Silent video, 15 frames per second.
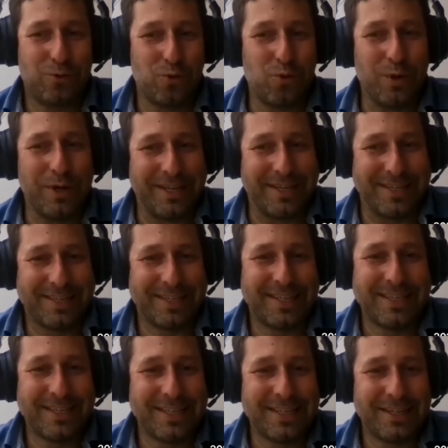doing
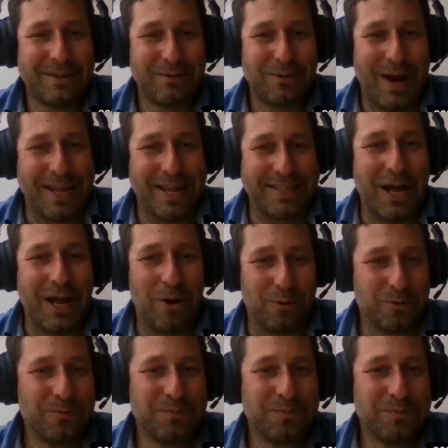right now?